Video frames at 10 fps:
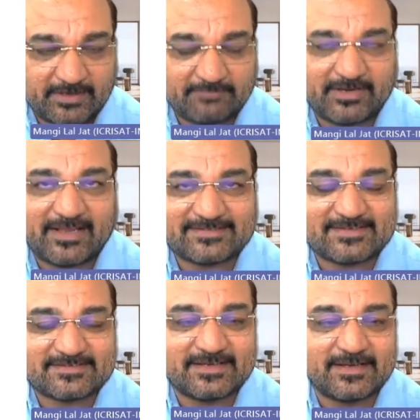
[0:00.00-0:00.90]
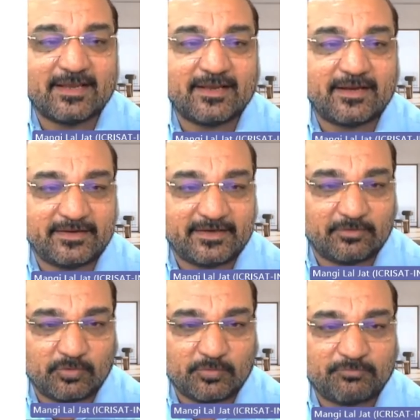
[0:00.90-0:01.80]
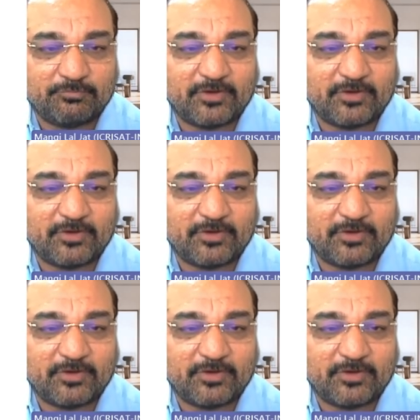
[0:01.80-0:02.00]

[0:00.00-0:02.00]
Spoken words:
and when I say single learning loop,